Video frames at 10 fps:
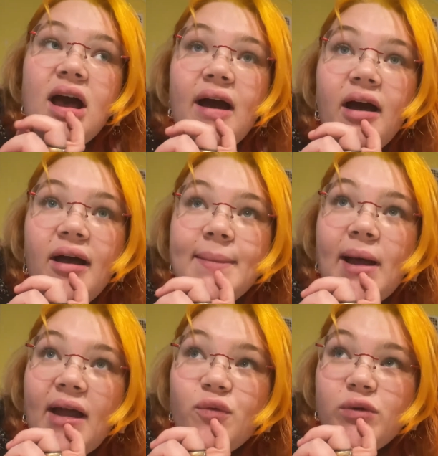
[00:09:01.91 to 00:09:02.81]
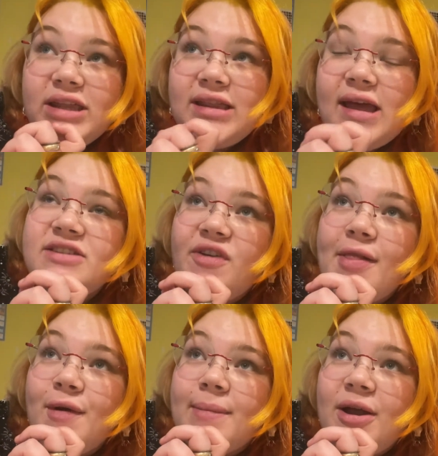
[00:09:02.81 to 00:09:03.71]
I really liked
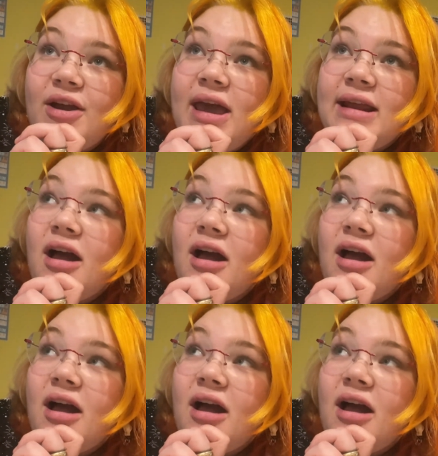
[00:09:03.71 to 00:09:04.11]
following Marianne and